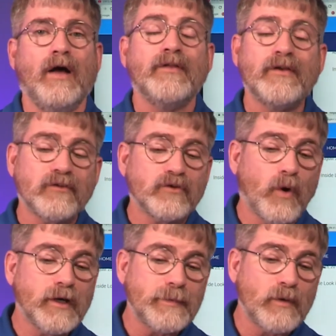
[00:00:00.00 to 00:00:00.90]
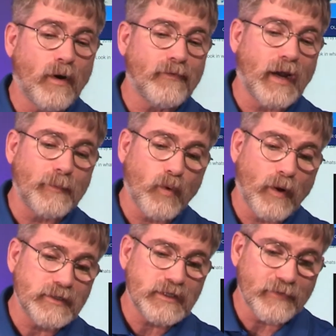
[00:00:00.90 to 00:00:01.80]
This is going to be one that I'm
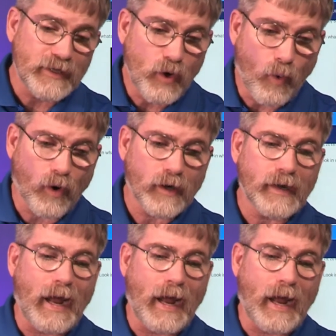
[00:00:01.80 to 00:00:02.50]
going to record.